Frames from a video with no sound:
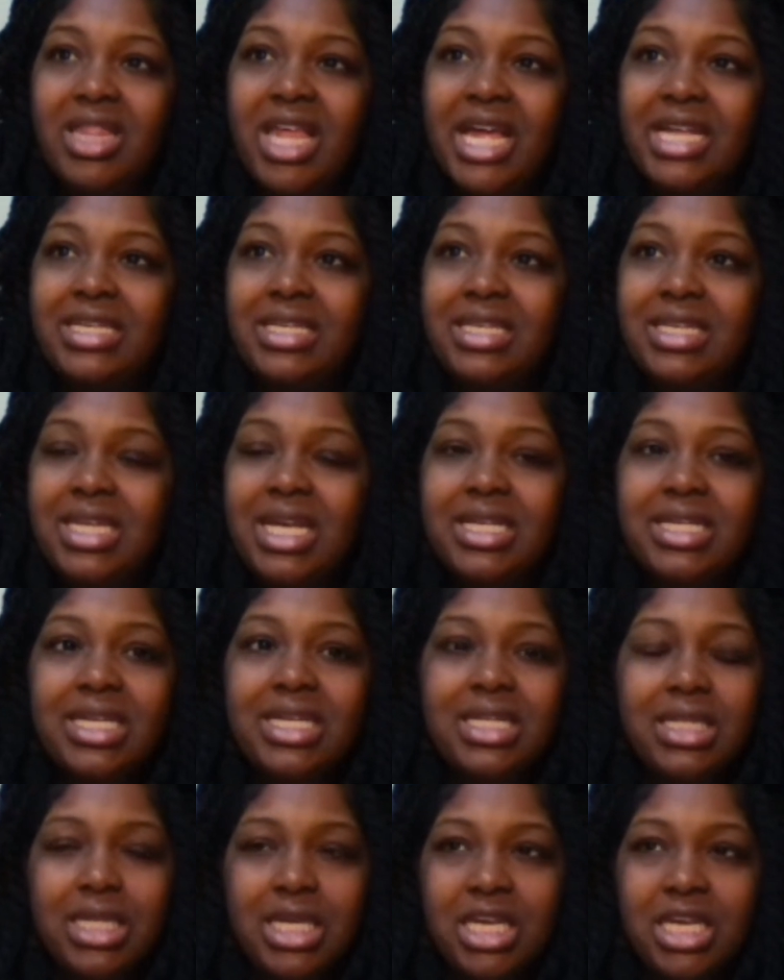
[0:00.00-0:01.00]
that
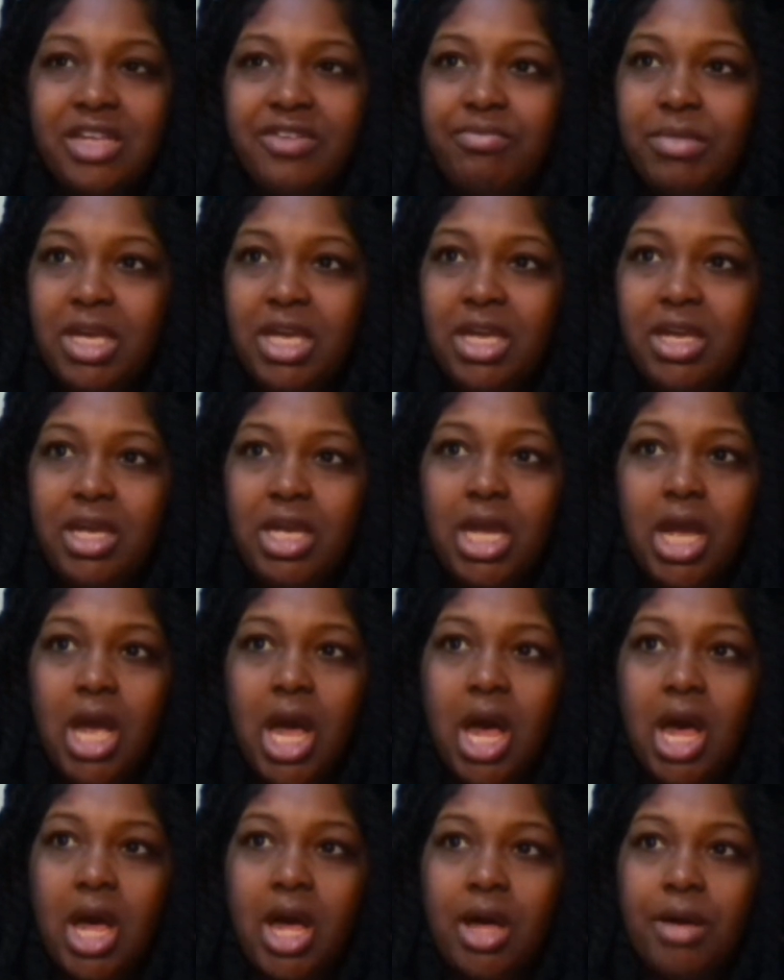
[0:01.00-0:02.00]
doesn't leave me
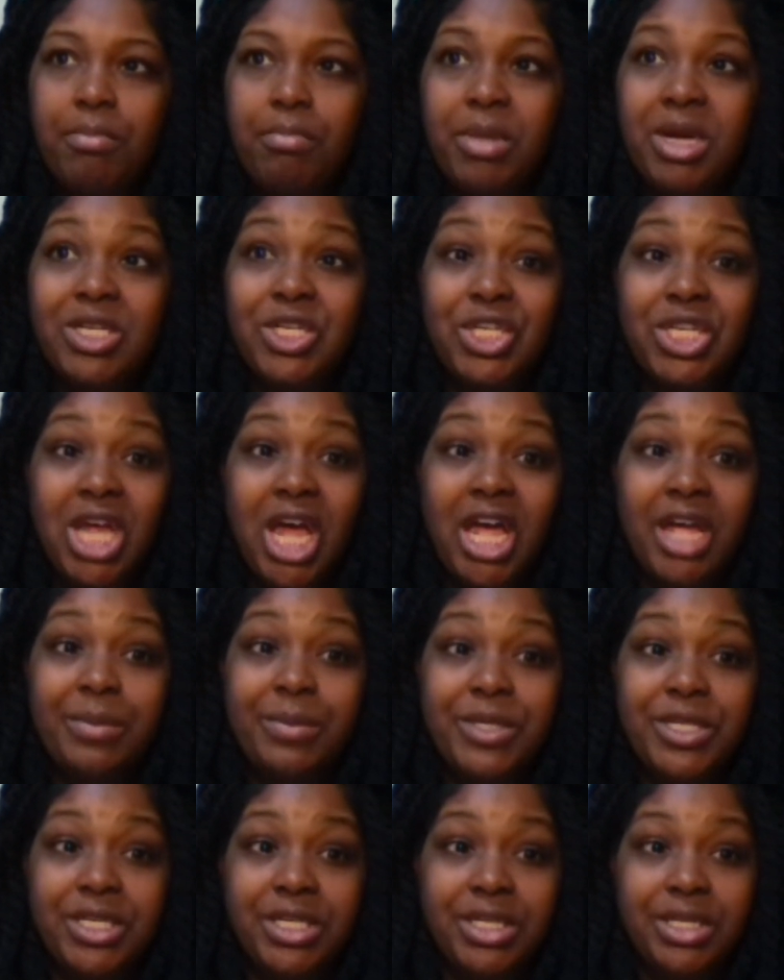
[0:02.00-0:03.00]
much time
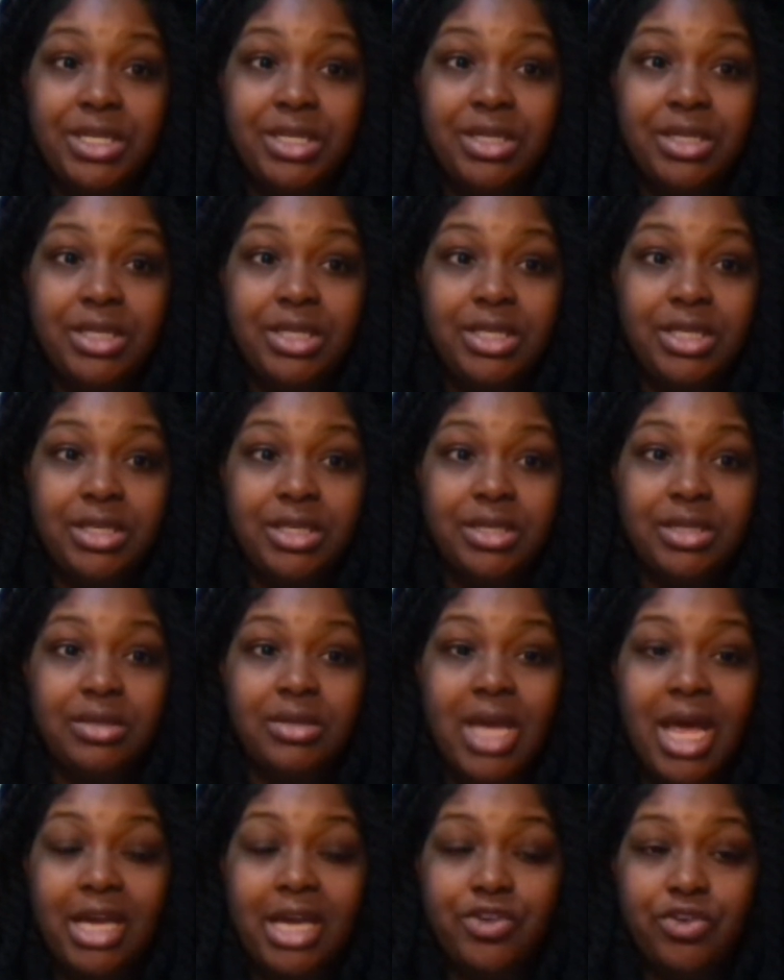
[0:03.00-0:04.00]
to
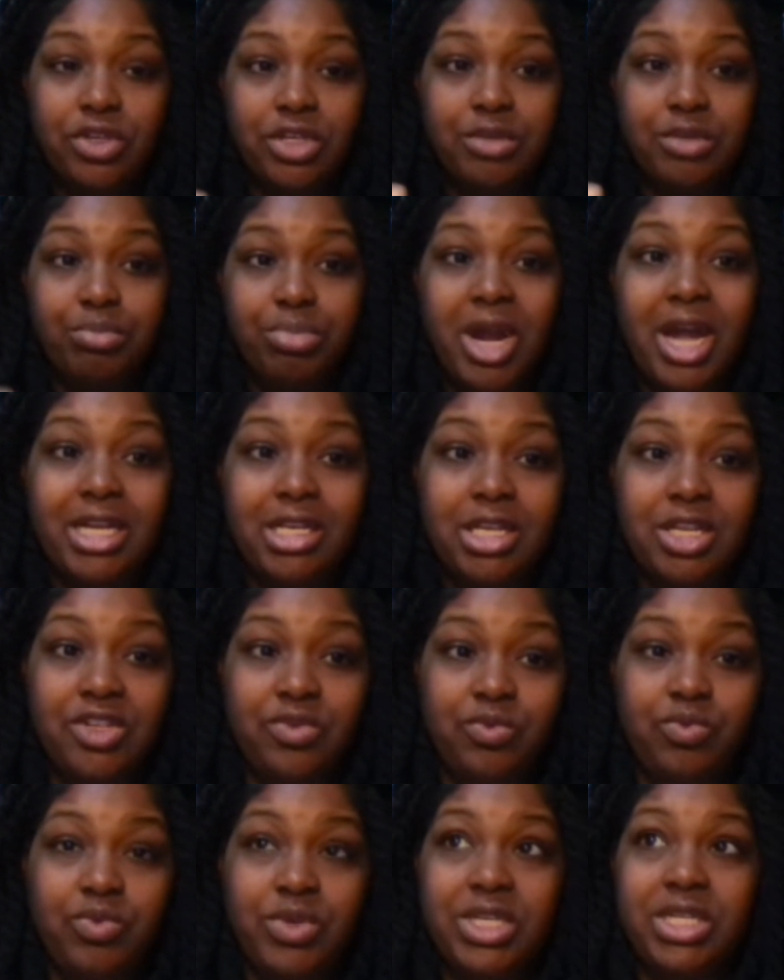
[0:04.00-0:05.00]
actually
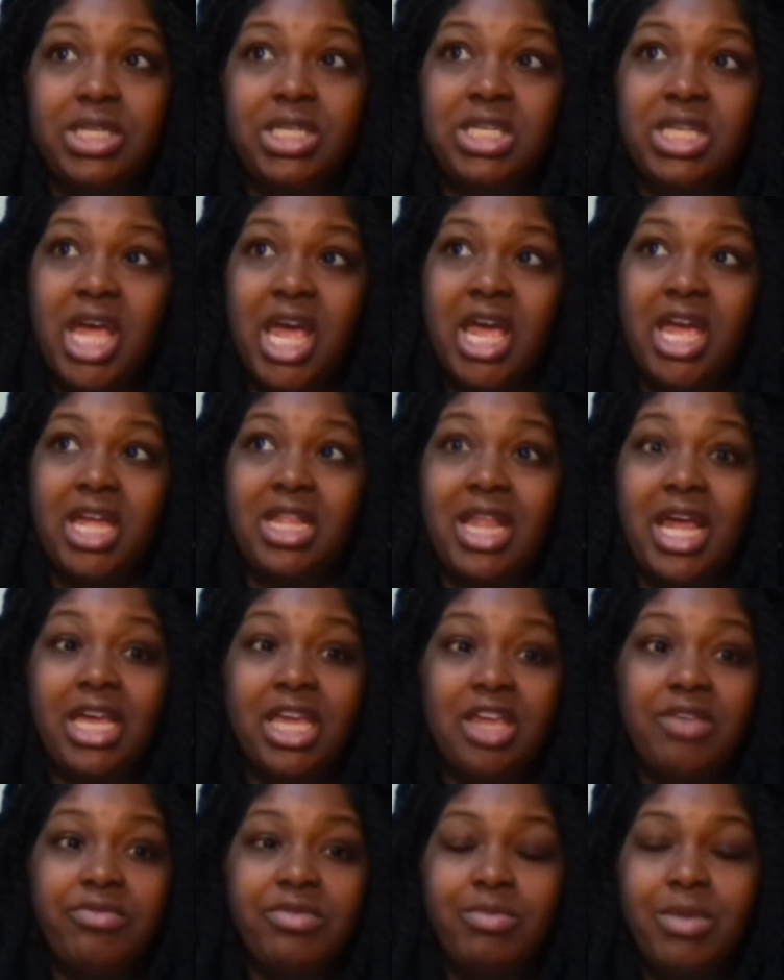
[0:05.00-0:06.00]
practice with say. That
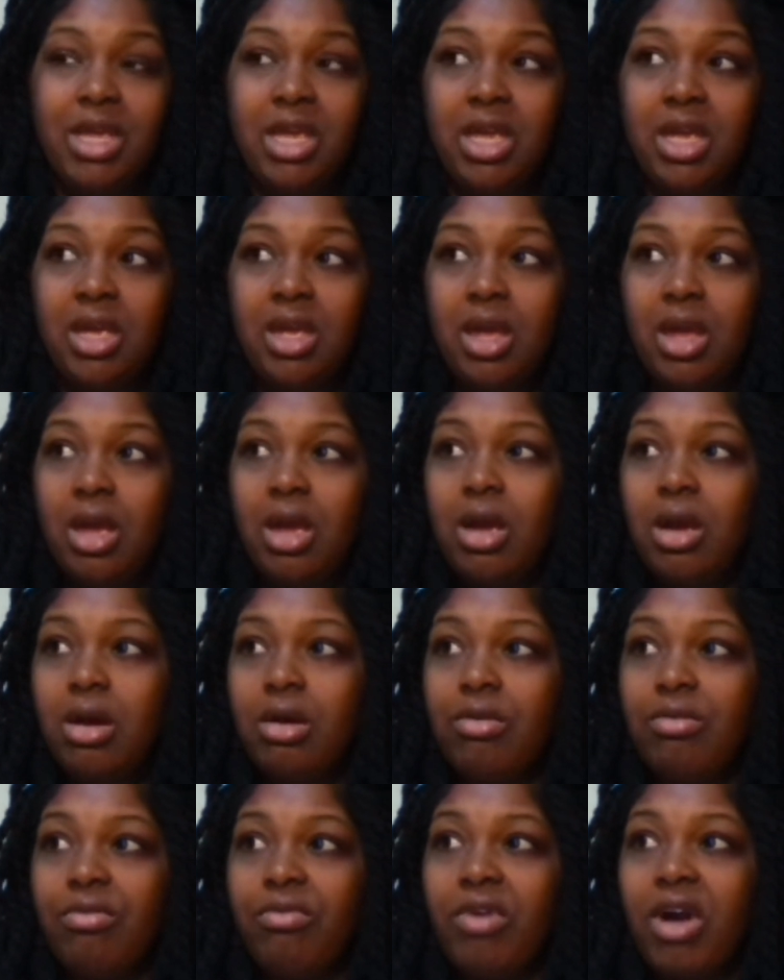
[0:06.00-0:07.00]
gives me
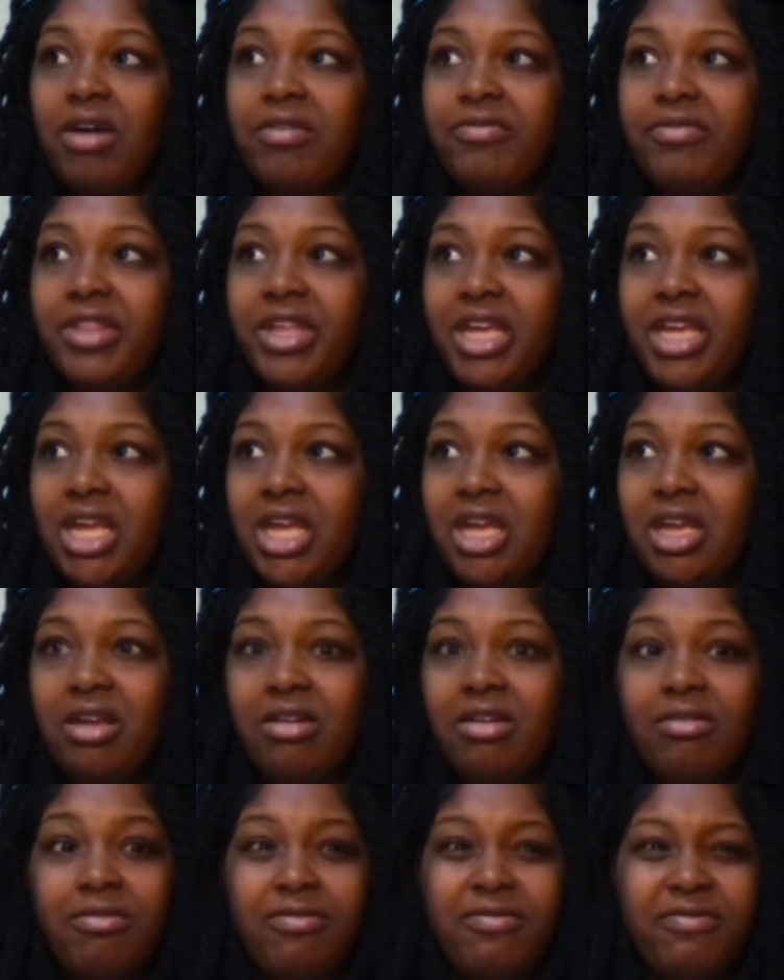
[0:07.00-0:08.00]
roughly
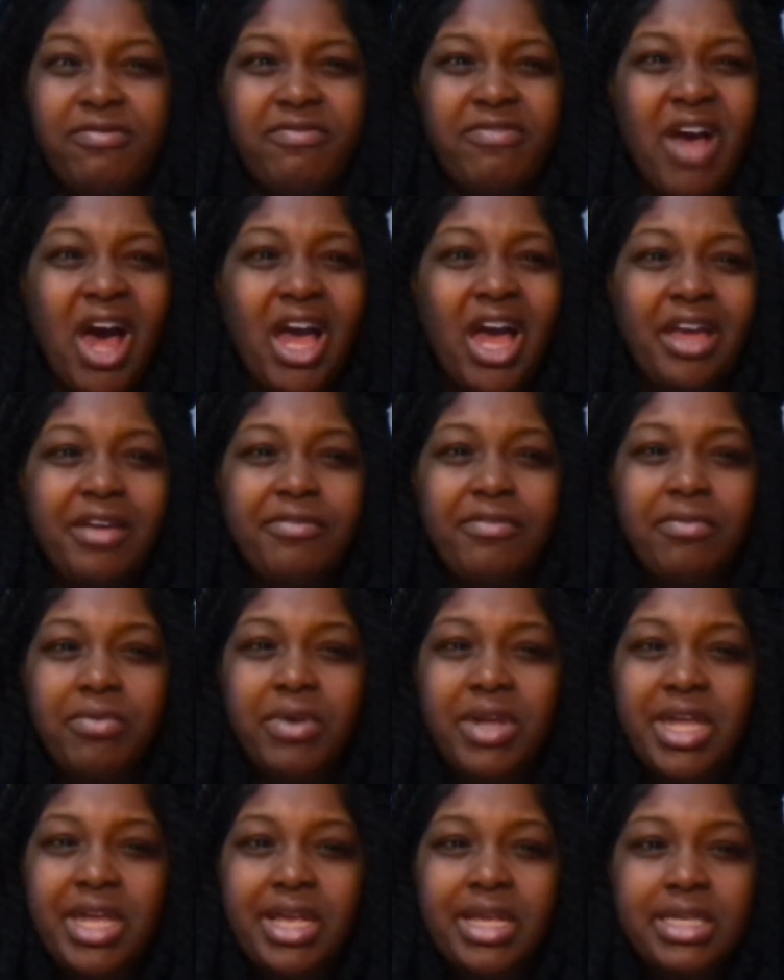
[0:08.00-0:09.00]
5
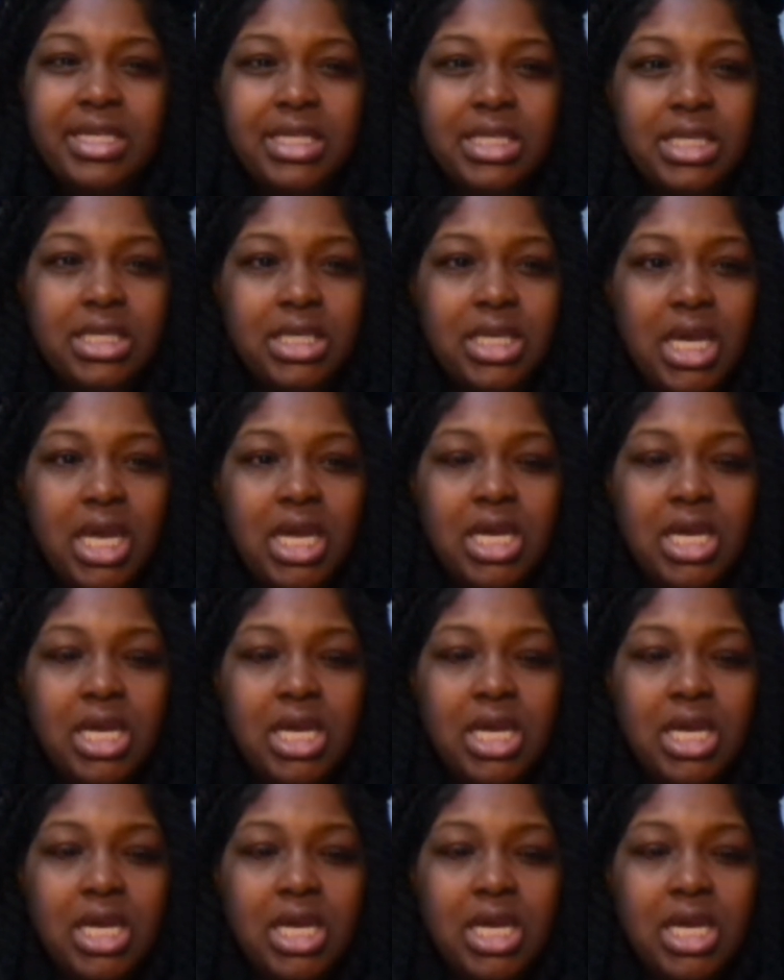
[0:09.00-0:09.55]
weeks.